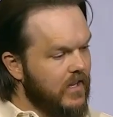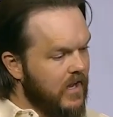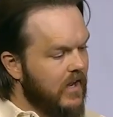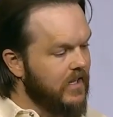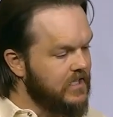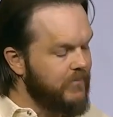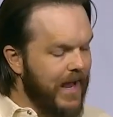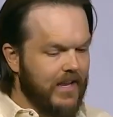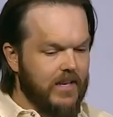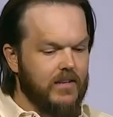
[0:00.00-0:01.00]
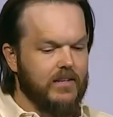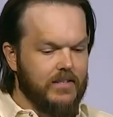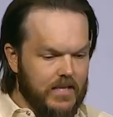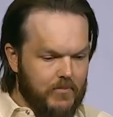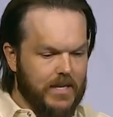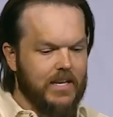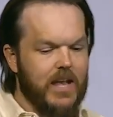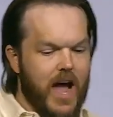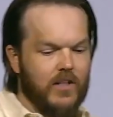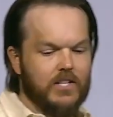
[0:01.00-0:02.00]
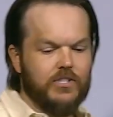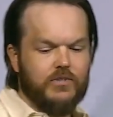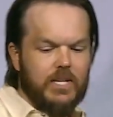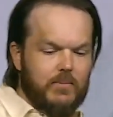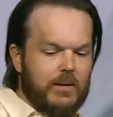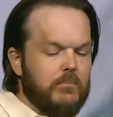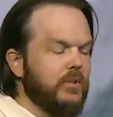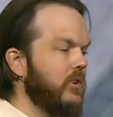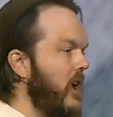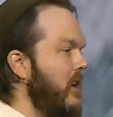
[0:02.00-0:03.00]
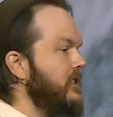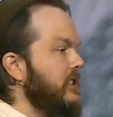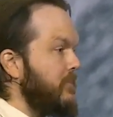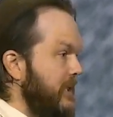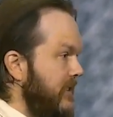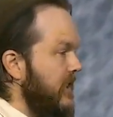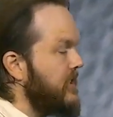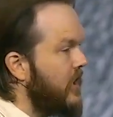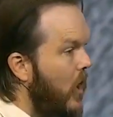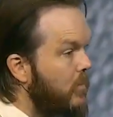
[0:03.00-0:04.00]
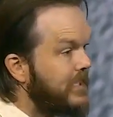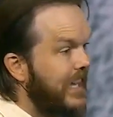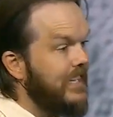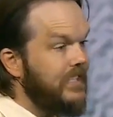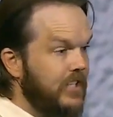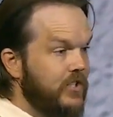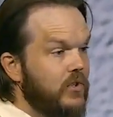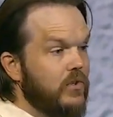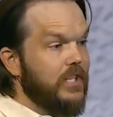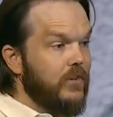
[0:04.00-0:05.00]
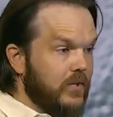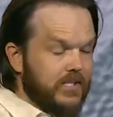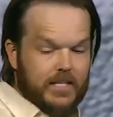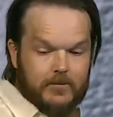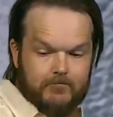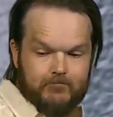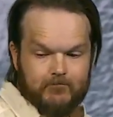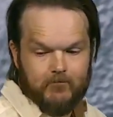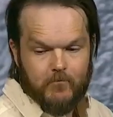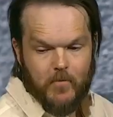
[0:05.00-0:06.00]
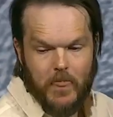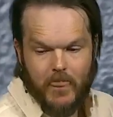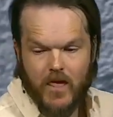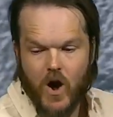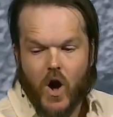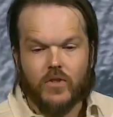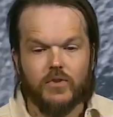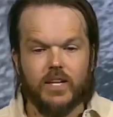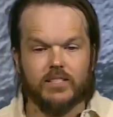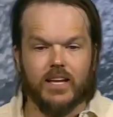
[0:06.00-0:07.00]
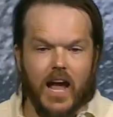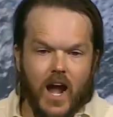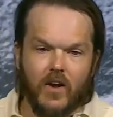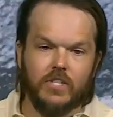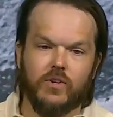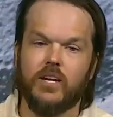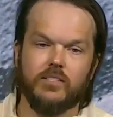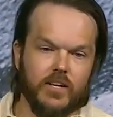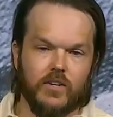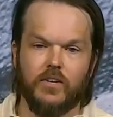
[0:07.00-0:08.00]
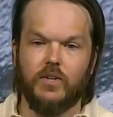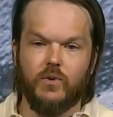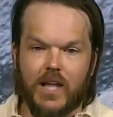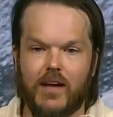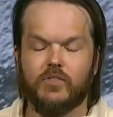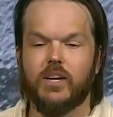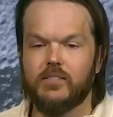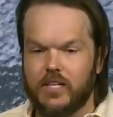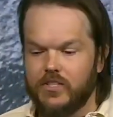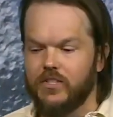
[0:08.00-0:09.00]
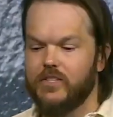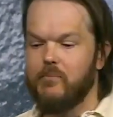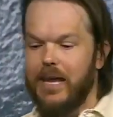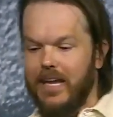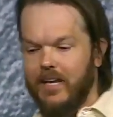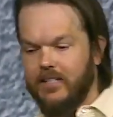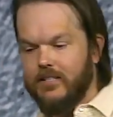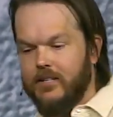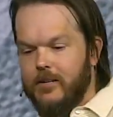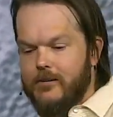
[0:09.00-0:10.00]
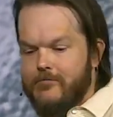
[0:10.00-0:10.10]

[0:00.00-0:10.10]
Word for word: expanded deepening builder knowledge in specific scopes and digital literacy. Other things like hiring a translator to do live translations in meetings,